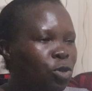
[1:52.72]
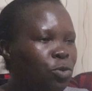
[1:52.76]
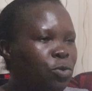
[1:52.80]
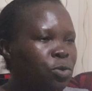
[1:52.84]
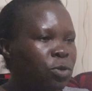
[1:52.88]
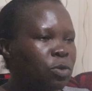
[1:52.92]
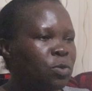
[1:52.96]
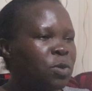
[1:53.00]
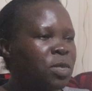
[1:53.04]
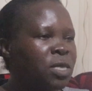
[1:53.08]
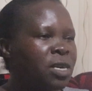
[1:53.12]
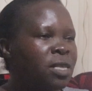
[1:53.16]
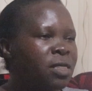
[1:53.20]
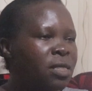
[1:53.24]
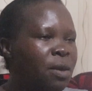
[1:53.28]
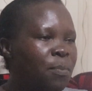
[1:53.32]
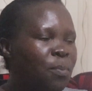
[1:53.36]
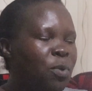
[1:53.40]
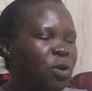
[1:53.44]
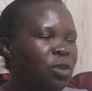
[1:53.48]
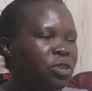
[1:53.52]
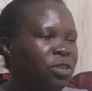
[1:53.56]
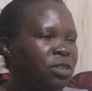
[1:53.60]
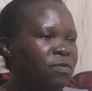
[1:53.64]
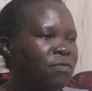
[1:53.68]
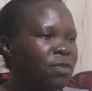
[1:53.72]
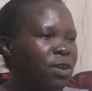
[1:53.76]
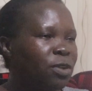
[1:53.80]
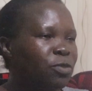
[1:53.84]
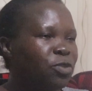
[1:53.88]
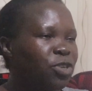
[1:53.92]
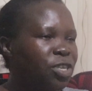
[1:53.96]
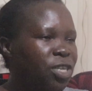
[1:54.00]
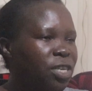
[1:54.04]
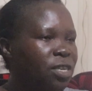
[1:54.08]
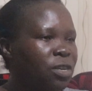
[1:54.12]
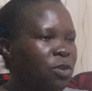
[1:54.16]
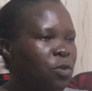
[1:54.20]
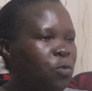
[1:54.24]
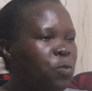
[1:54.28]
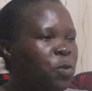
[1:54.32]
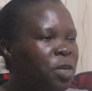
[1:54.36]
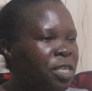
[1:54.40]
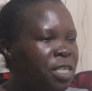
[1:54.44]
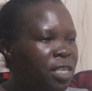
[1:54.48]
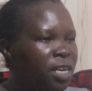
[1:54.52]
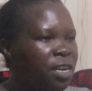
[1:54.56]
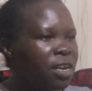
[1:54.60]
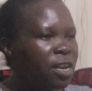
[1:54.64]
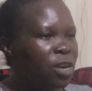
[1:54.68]
choose within the poultry voucher
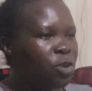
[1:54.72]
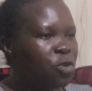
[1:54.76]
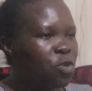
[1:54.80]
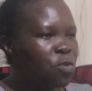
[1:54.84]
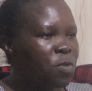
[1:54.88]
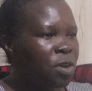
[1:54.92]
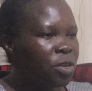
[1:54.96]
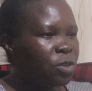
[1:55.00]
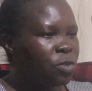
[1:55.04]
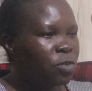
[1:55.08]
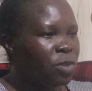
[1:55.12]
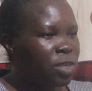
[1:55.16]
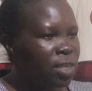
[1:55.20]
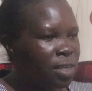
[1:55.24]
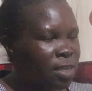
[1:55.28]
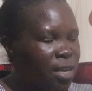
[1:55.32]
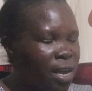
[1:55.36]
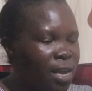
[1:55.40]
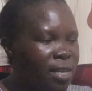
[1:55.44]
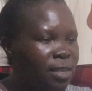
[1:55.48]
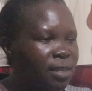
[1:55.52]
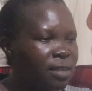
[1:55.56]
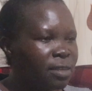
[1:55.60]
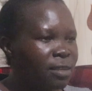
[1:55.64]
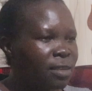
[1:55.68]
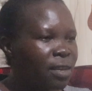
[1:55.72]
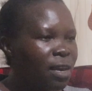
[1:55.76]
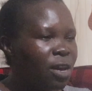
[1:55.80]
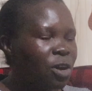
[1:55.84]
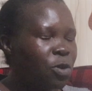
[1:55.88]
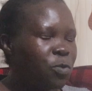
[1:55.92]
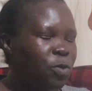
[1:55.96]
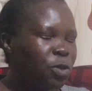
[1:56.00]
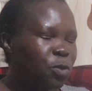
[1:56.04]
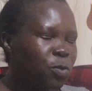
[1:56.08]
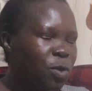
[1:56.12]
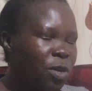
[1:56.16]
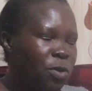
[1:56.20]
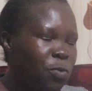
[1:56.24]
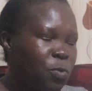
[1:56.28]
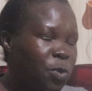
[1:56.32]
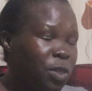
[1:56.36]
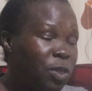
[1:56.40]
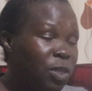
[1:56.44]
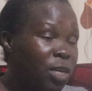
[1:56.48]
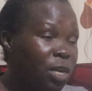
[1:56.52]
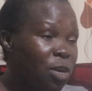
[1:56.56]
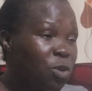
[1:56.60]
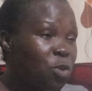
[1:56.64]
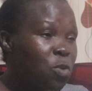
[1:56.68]
which area do you want to discuss and which, one,
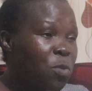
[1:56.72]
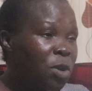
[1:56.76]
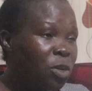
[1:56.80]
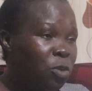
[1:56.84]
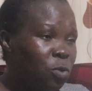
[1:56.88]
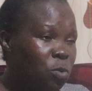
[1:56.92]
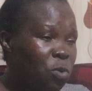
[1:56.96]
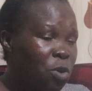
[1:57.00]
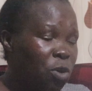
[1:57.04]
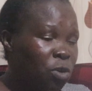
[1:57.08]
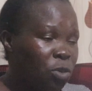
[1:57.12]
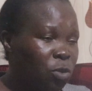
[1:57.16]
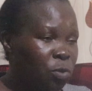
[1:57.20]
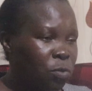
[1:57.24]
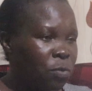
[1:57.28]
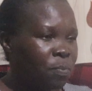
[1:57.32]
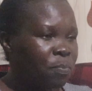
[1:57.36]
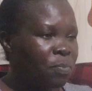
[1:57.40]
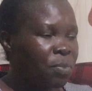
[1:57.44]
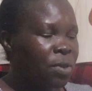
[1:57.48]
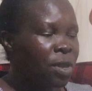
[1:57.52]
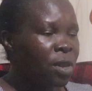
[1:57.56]
which area do you want to go to.